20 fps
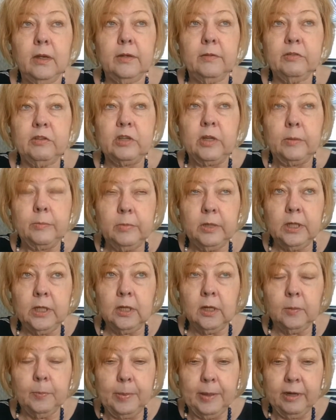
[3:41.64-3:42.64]
some did
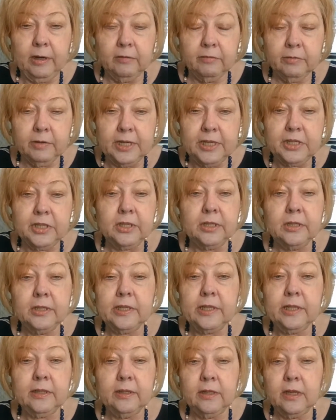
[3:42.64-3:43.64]
on paraphrasing and
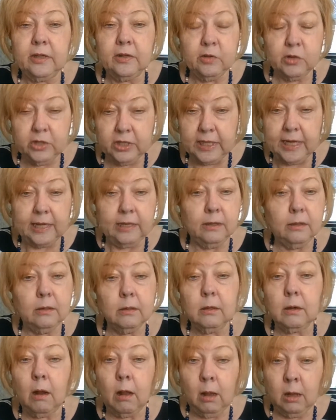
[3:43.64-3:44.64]
didn't understand it
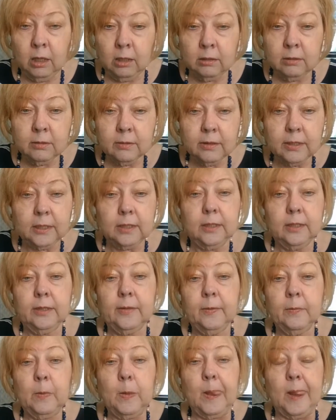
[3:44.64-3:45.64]
at all.
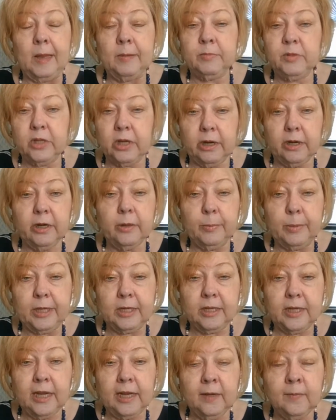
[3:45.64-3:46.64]
I'm sorry
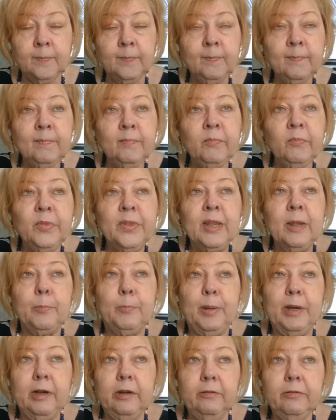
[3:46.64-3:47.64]
about that.
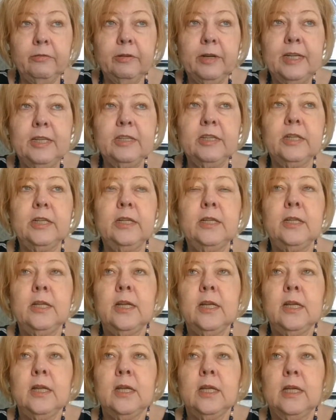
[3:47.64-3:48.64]

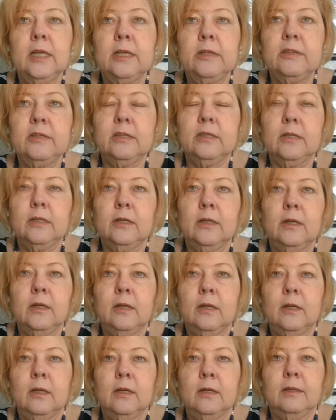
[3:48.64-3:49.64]
Paraphrasing is
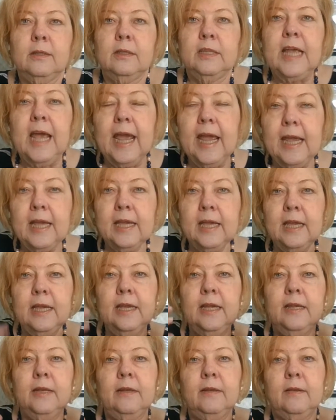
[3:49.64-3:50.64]

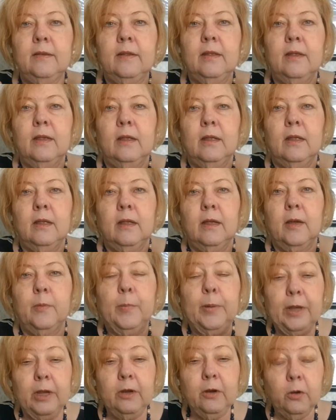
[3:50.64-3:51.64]
taking a
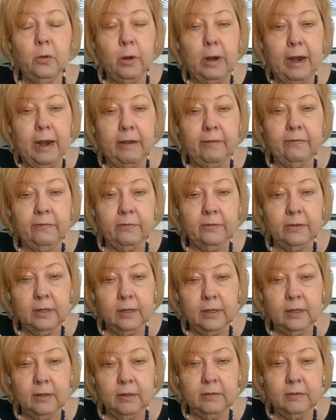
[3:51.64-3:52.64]
paragraph
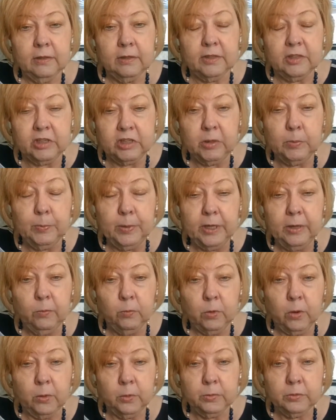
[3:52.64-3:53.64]
that somebody
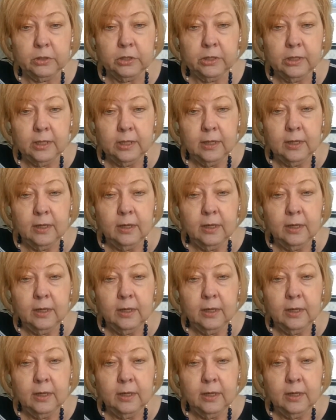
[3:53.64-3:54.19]
wrote